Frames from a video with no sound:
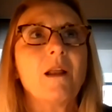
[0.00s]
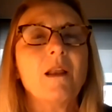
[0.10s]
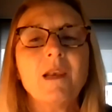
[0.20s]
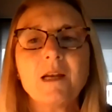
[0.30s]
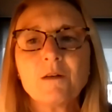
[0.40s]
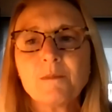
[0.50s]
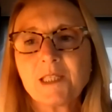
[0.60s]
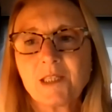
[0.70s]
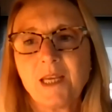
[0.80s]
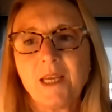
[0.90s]
little
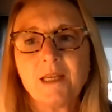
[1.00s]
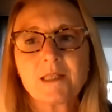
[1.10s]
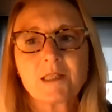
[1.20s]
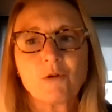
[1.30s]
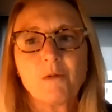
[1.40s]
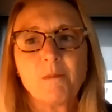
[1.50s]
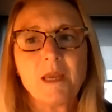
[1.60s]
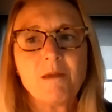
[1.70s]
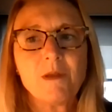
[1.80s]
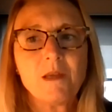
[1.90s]
mistakes or
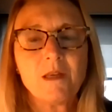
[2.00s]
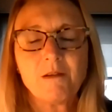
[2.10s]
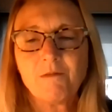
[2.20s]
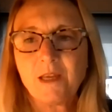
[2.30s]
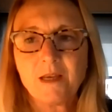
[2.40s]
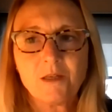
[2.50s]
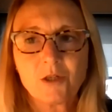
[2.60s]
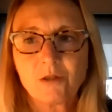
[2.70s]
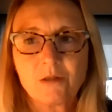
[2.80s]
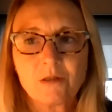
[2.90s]
maybe
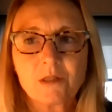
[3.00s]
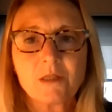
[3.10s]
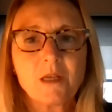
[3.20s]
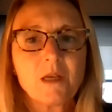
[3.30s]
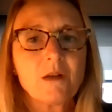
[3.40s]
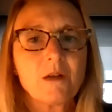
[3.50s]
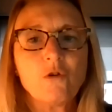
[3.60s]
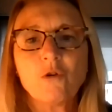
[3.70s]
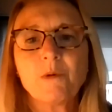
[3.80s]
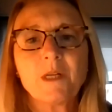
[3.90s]
deviations.
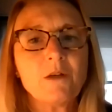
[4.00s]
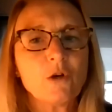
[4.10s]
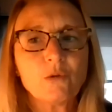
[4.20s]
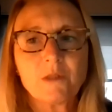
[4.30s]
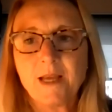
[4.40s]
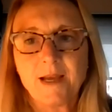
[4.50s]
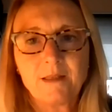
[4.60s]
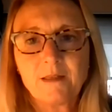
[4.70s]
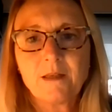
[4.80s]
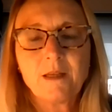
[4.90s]
Nobody knows
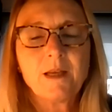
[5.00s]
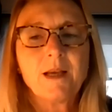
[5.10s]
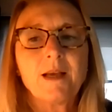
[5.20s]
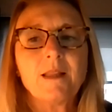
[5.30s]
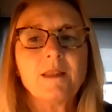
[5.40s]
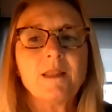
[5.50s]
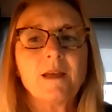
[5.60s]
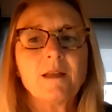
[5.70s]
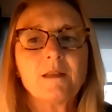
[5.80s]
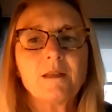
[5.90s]
that. And
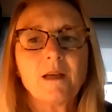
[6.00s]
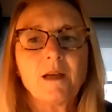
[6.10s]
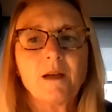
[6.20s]
then